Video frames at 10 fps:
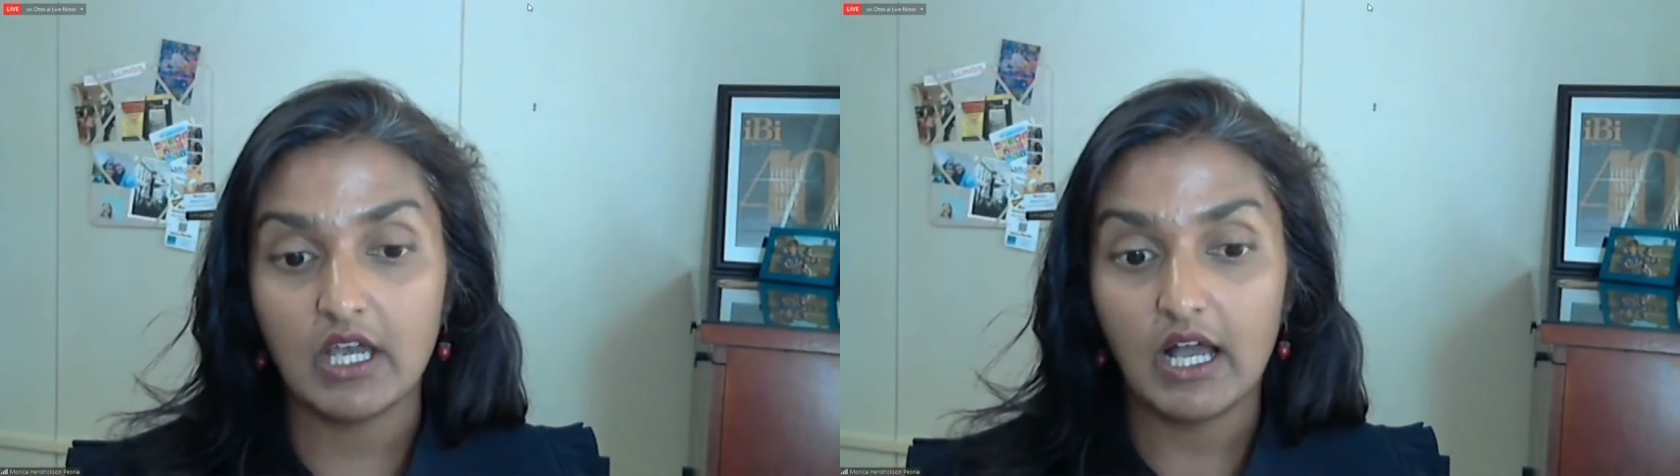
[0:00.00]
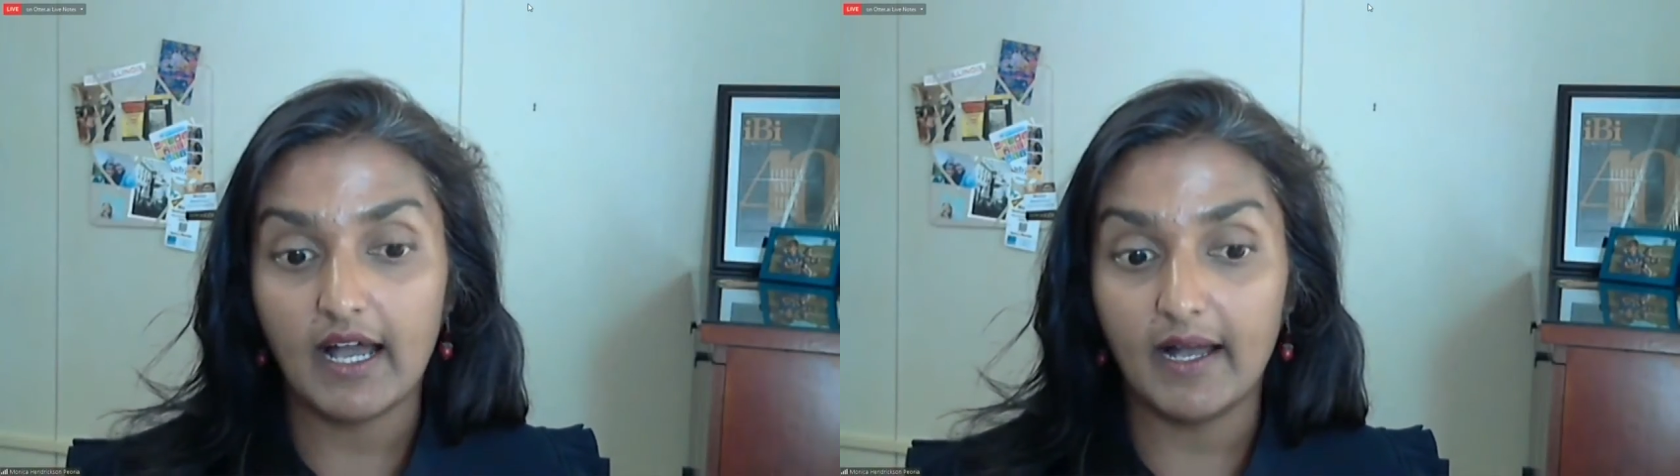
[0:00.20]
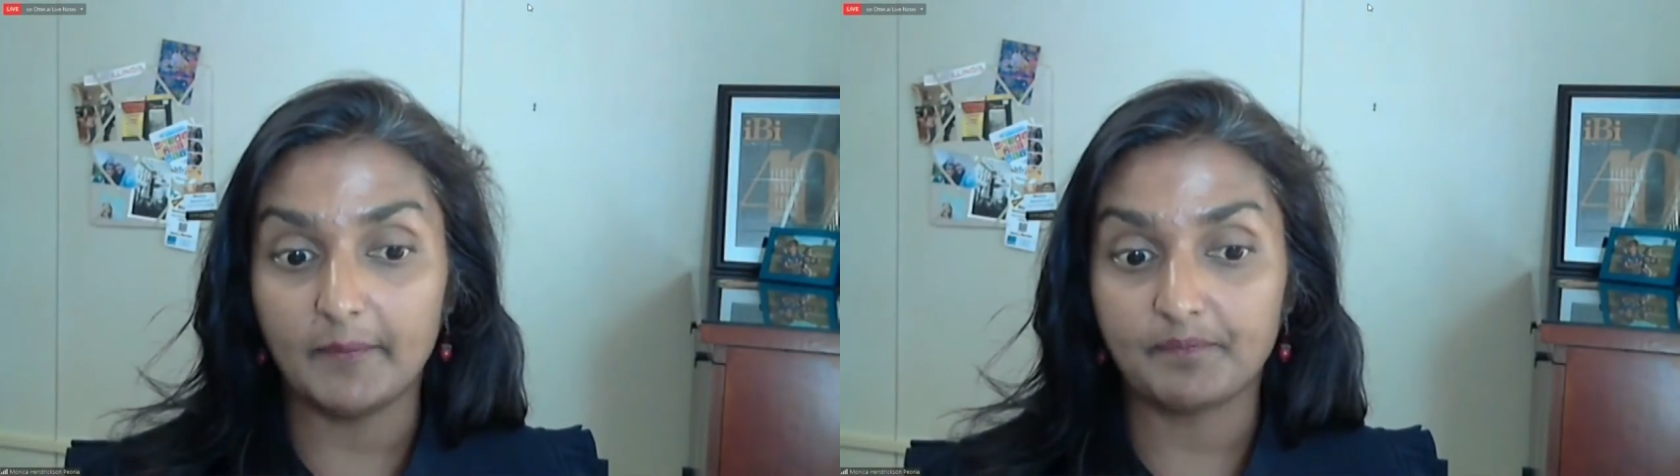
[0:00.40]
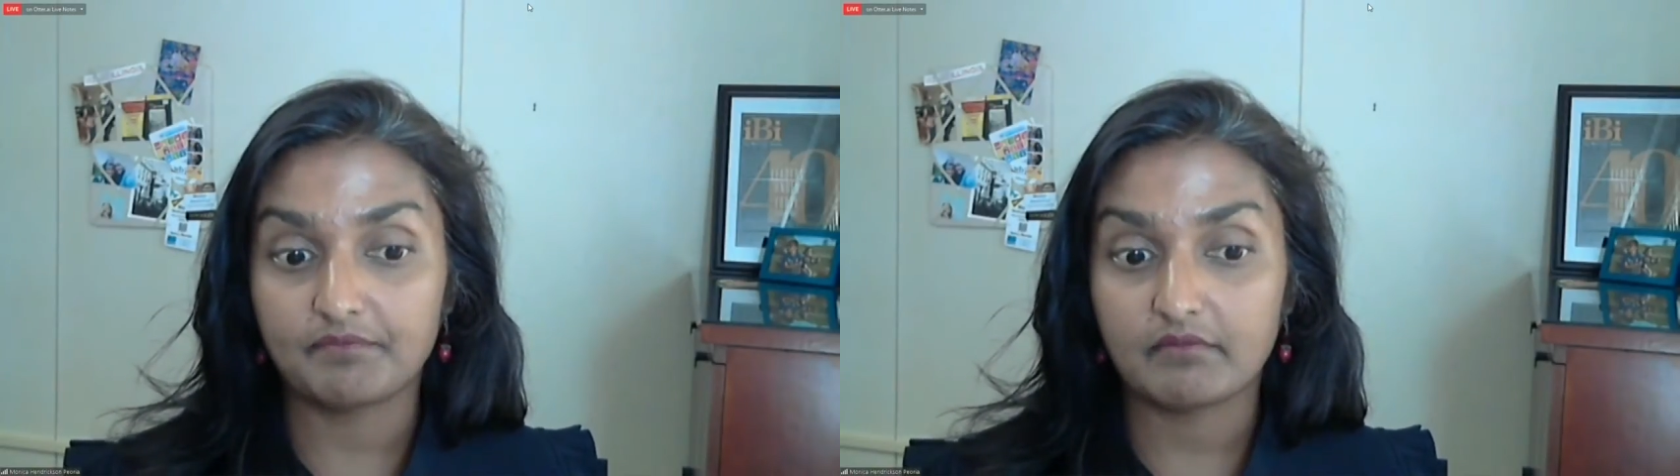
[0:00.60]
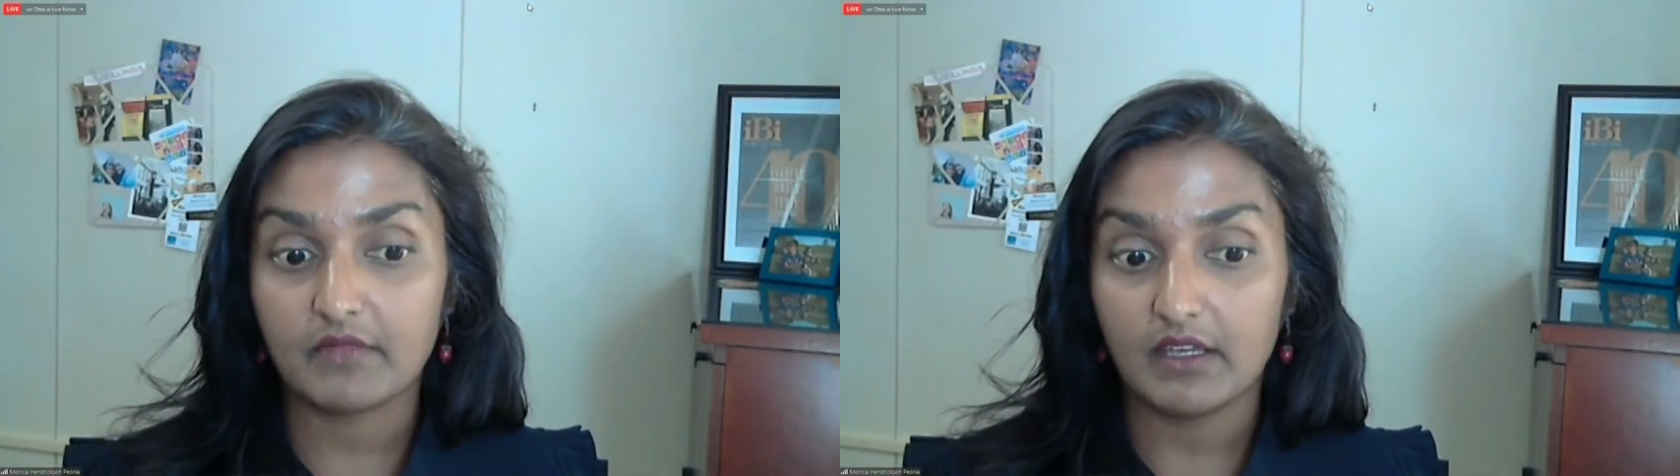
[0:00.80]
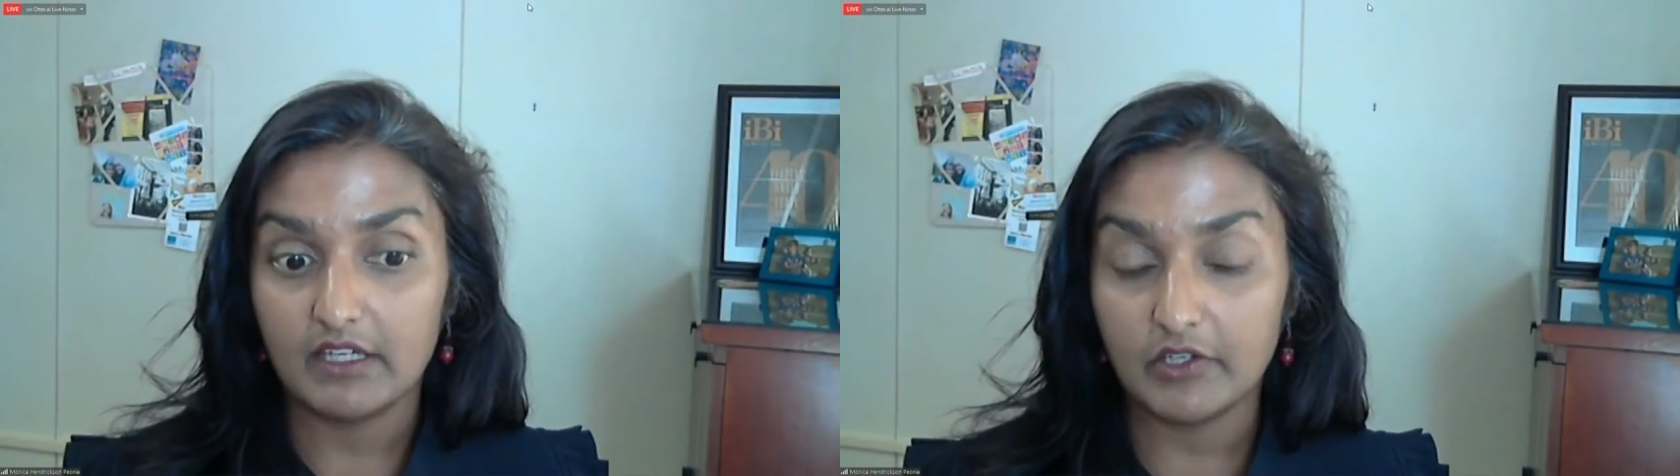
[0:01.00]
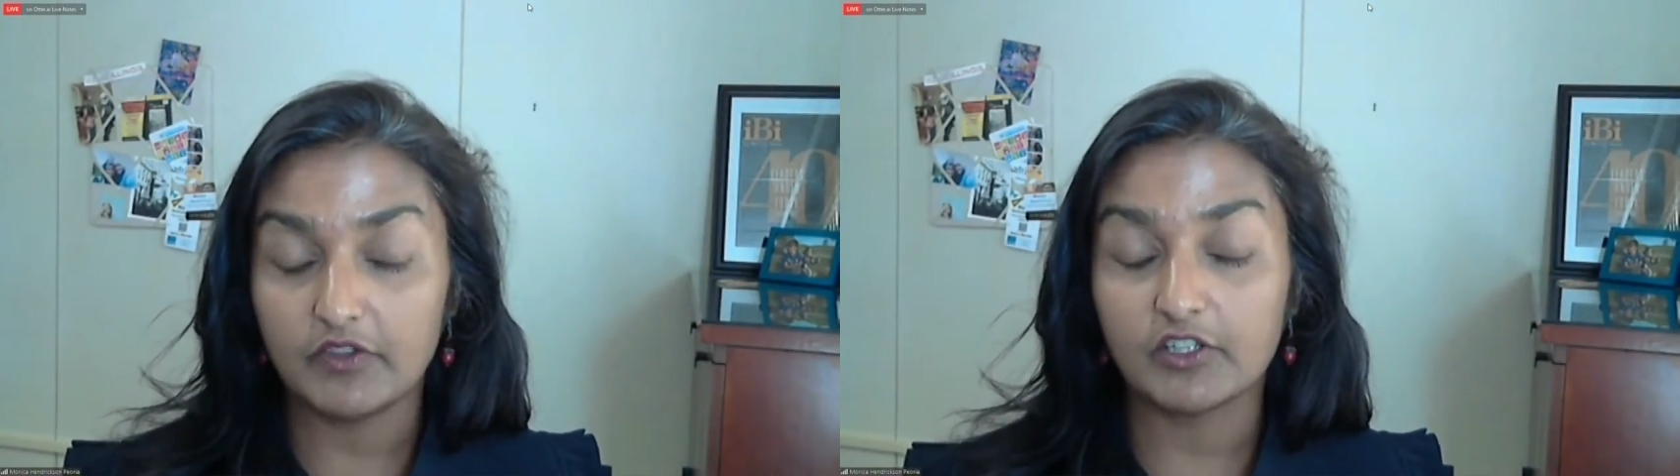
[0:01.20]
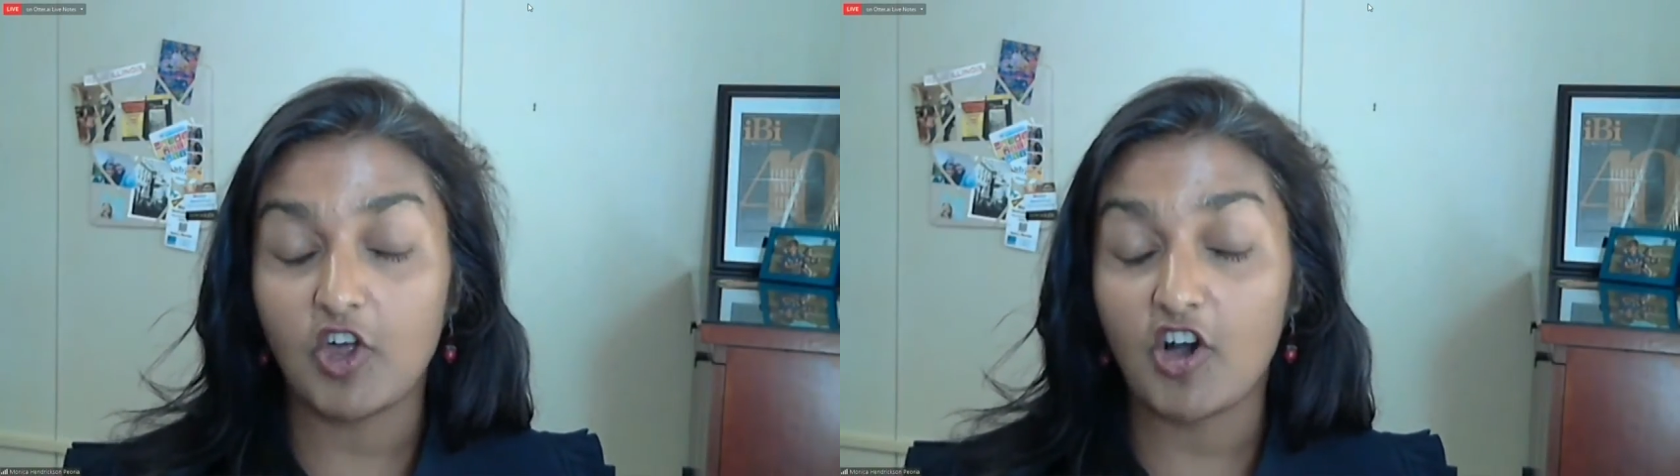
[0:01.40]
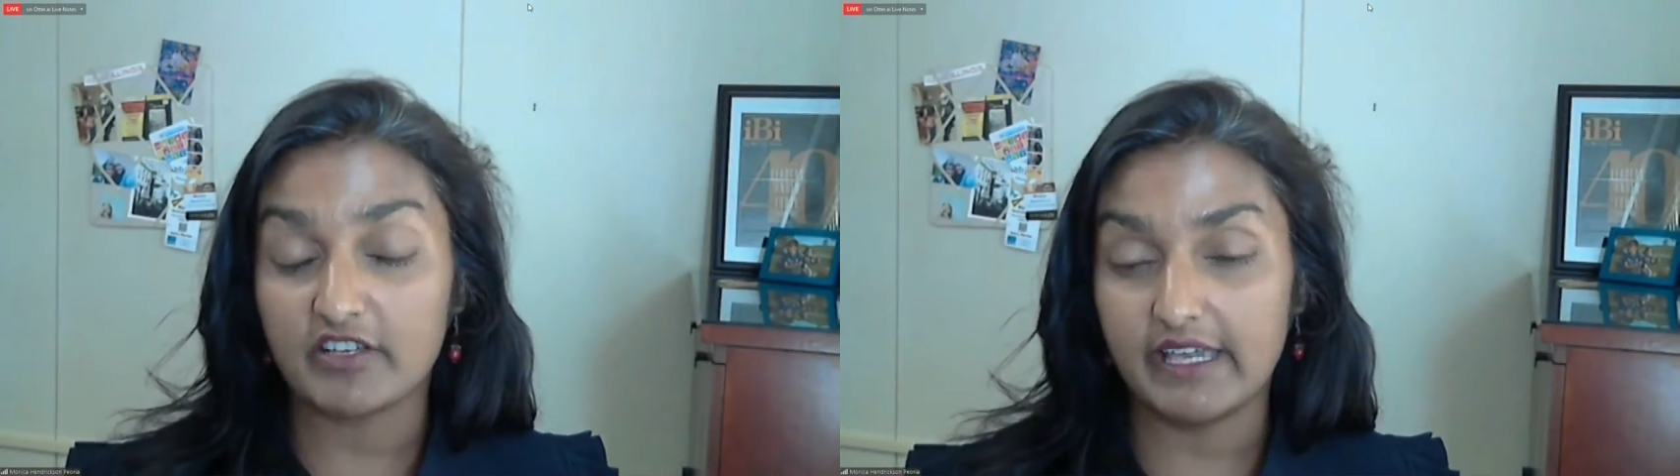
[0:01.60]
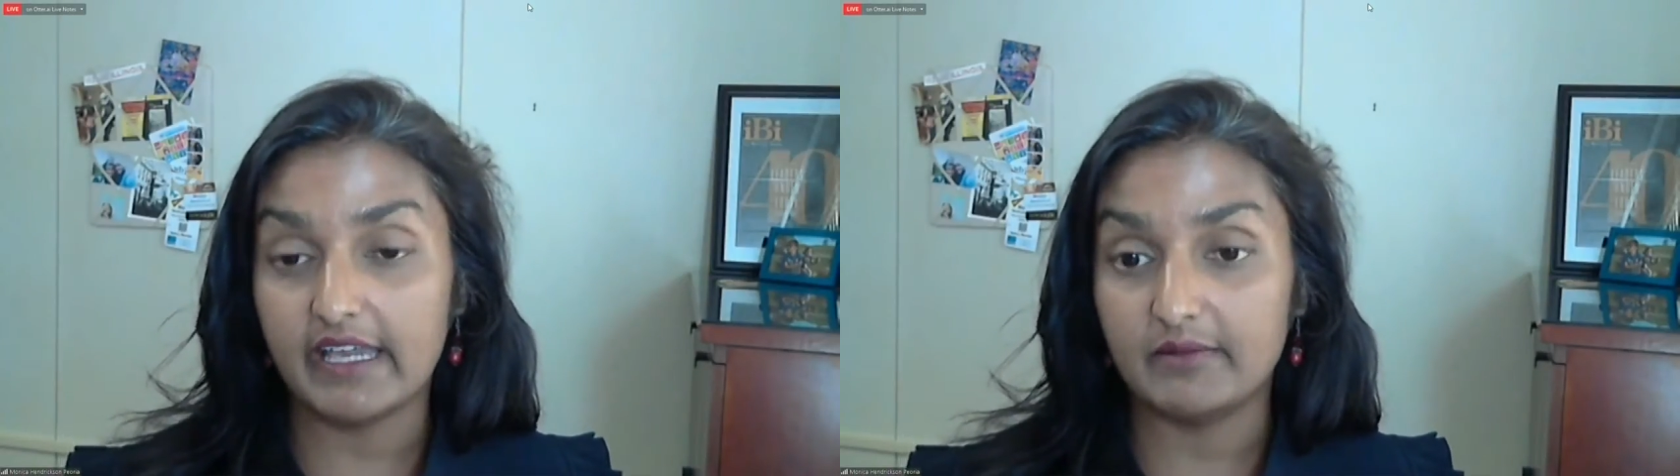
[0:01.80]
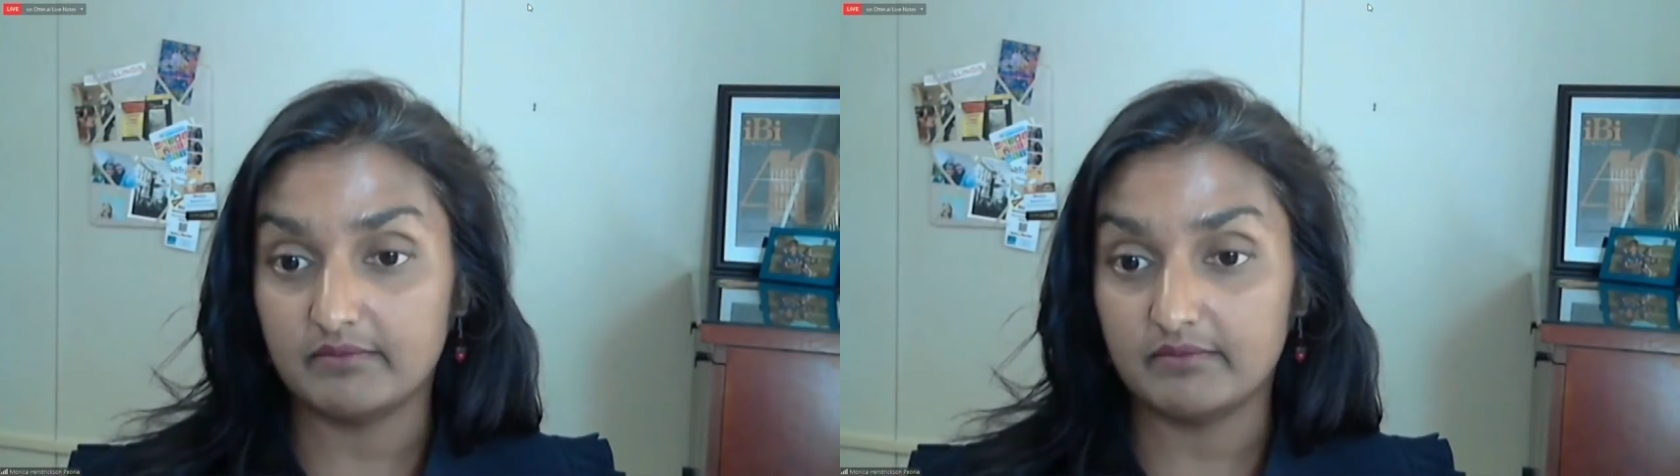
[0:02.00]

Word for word: um, you know, the long game.